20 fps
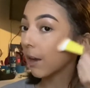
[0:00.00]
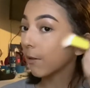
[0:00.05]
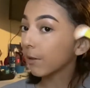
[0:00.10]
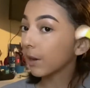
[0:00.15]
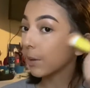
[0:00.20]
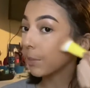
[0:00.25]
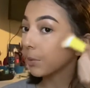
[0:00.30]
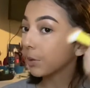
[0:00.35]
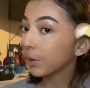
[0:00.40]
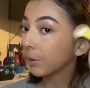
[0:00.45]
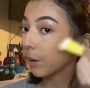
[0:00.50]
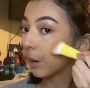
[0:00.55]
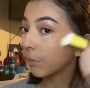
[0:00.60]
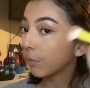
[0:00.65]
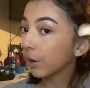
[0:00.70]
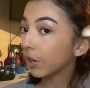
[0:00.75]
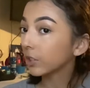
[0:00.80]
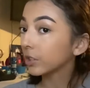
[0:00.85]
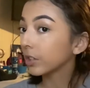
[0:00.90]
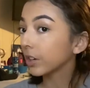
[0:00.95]
when I'm doing my
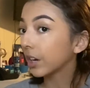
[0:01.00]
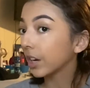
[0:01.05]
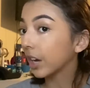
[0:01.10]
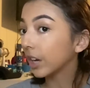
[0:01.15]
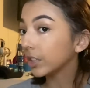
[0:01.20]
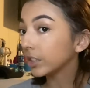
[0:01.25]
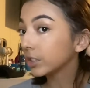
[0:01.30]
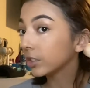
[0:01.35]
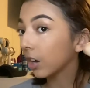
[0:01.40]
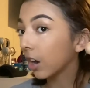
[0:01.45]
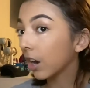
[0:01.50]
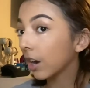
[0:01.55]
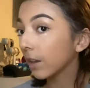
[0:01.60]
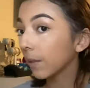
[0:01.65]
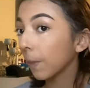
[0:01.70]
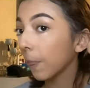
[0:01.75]
bronzer, and I start